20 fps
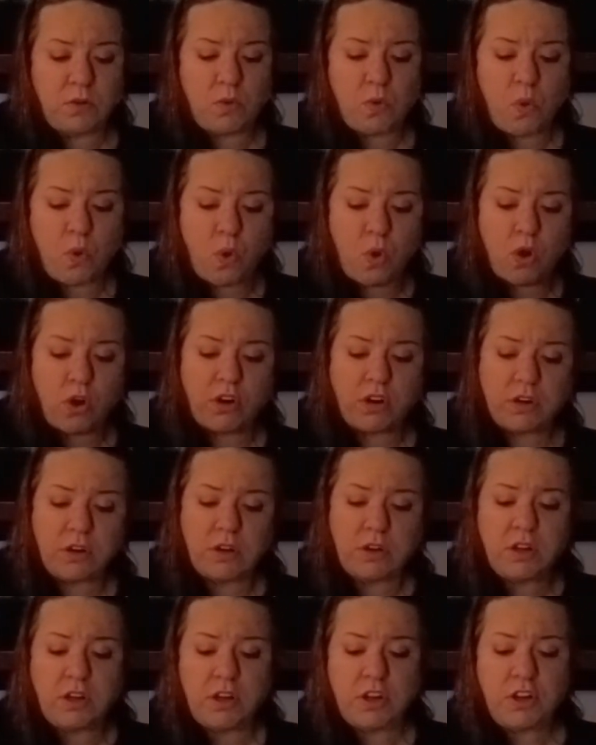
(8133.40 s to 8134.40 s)

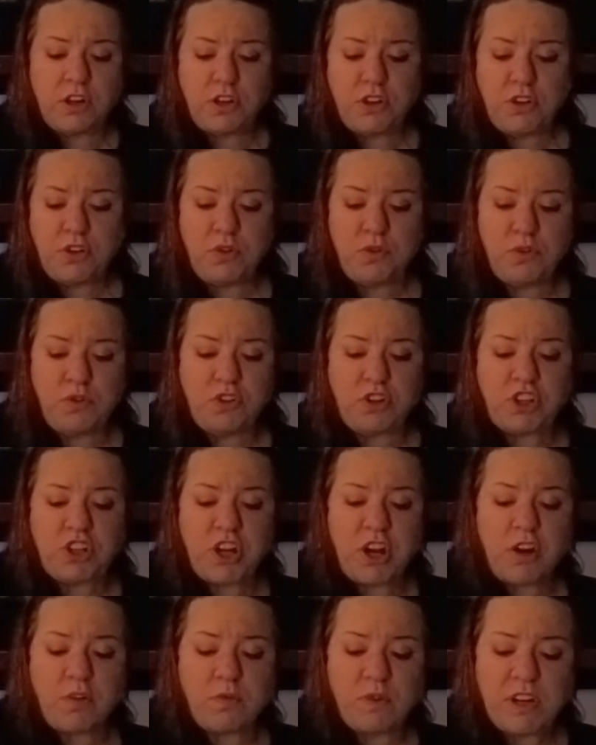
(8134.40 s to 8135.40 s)
Or you
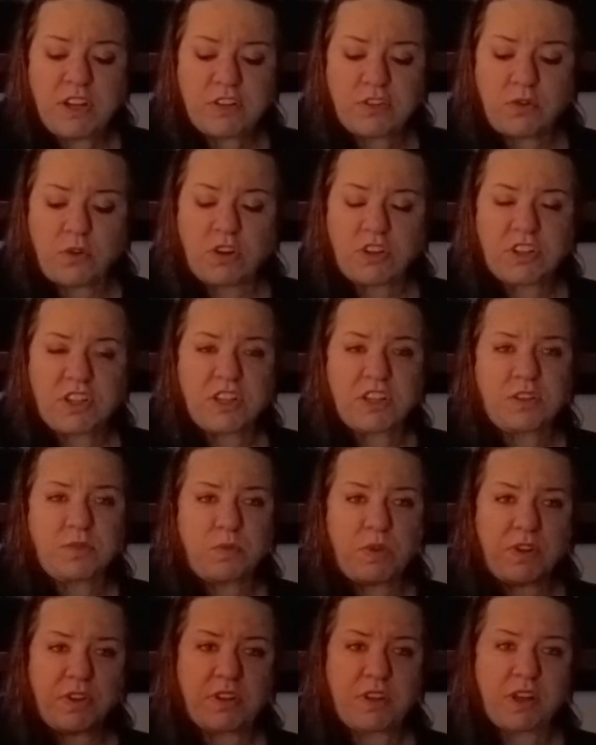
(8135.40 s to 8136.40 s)
share resources
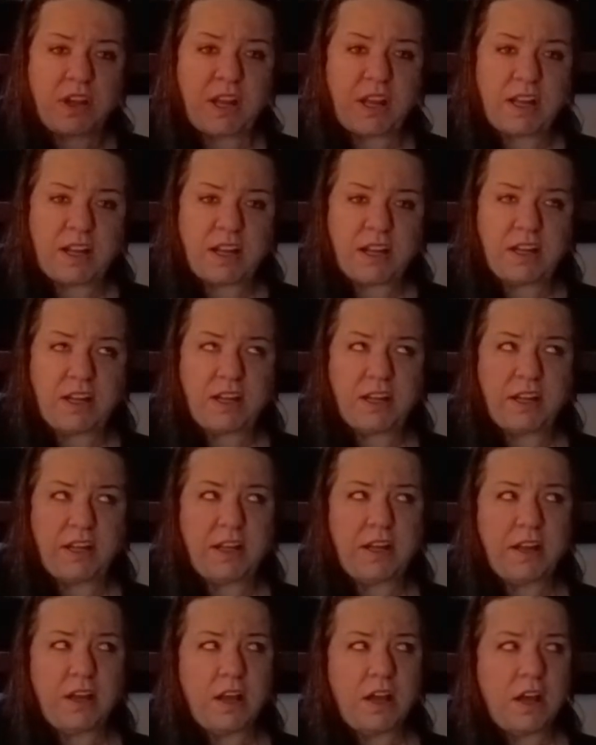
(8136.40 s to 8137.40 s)
with
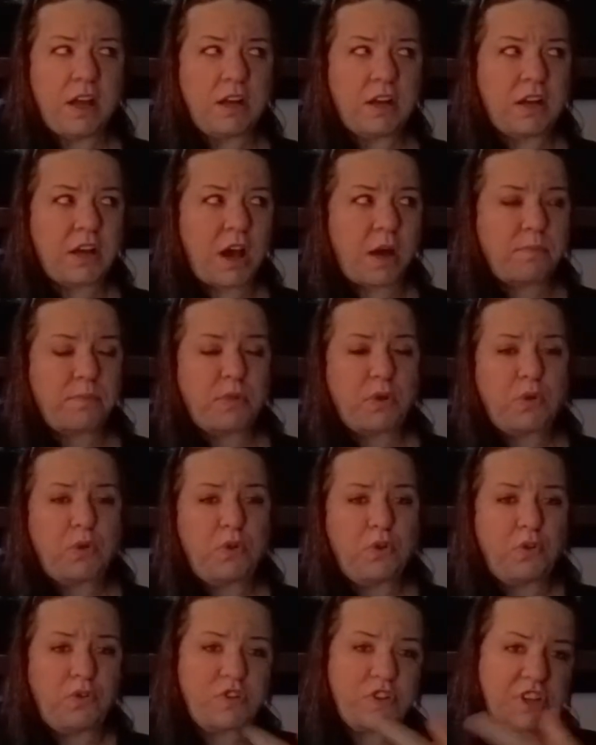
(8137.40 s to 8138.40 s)
a couple
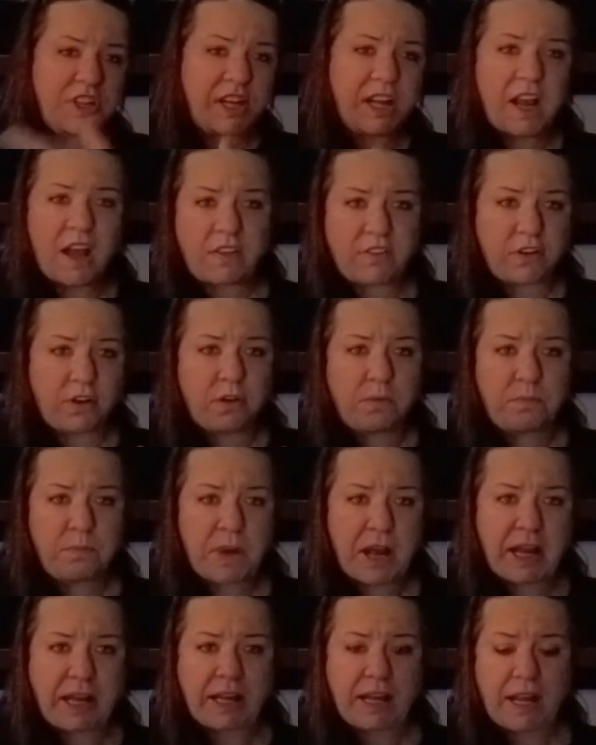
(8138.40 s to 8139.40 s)
who together
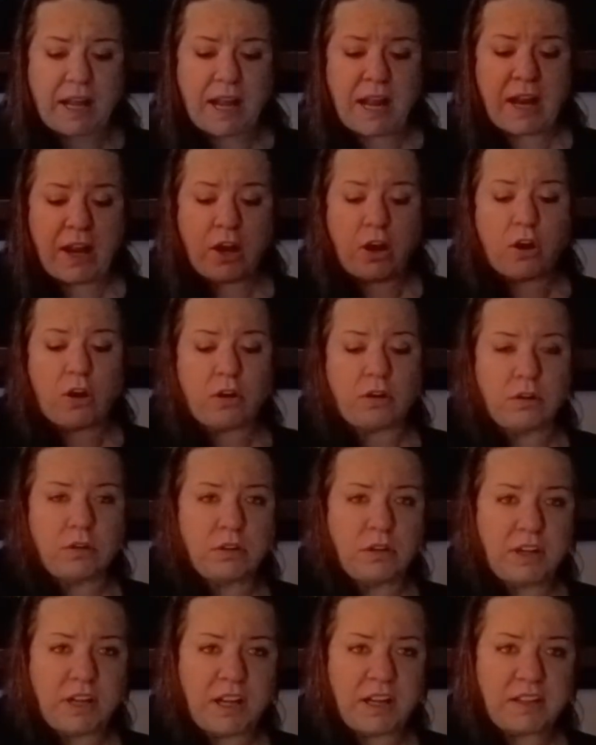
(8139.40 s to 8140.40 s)
make heir
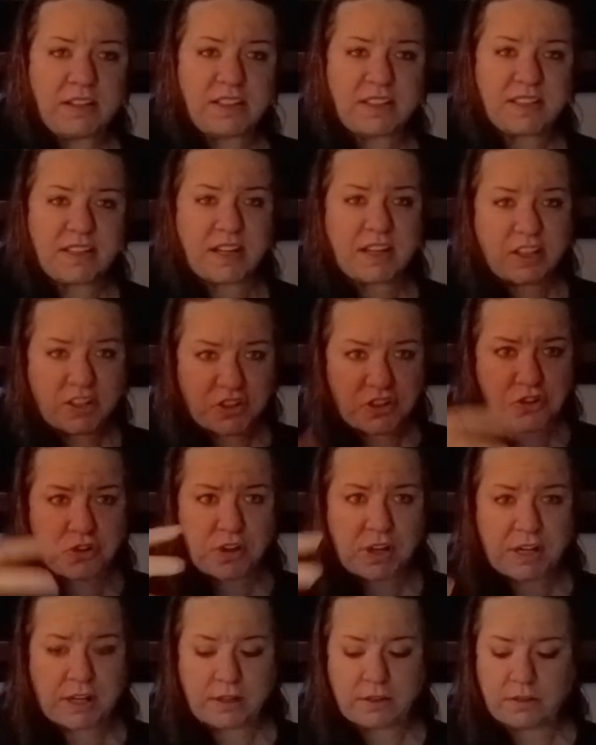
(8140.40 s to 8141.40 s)
in
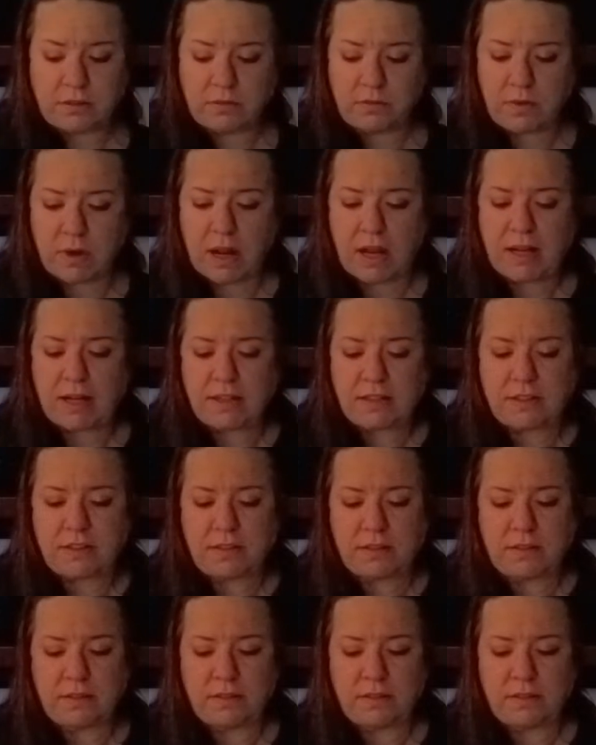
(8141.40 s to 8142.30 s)
synastry, right?